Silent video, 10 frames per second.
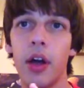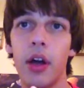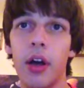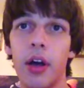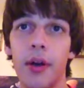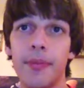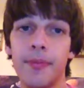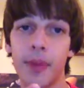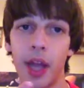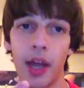Kind
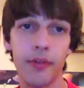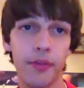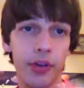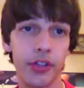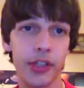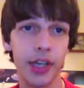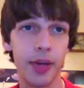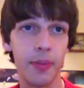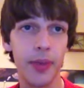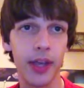of unfortunate that he
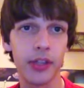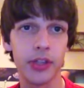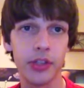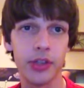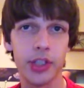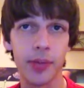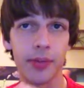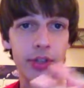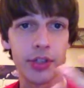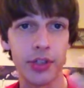didn't make it to top
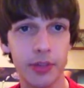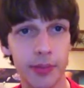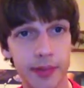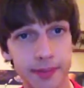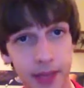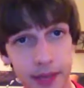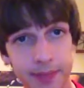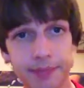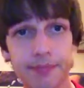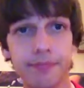32, but hey,
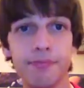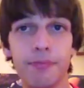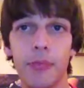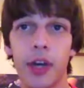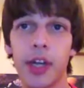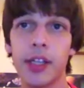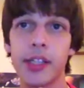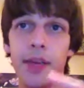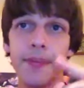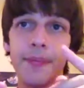what can I
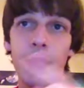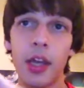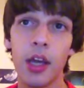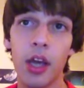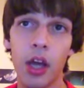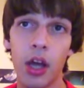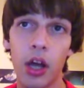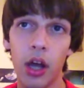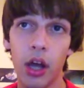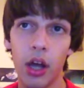say?
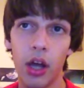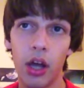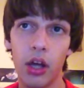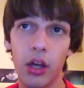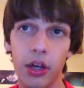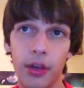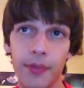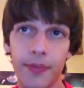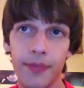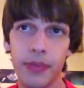
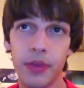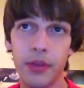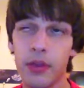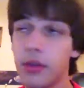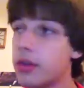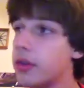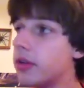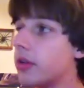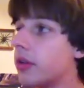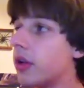And
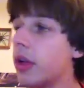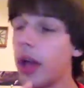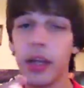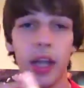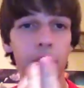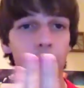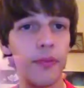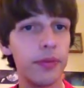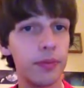then,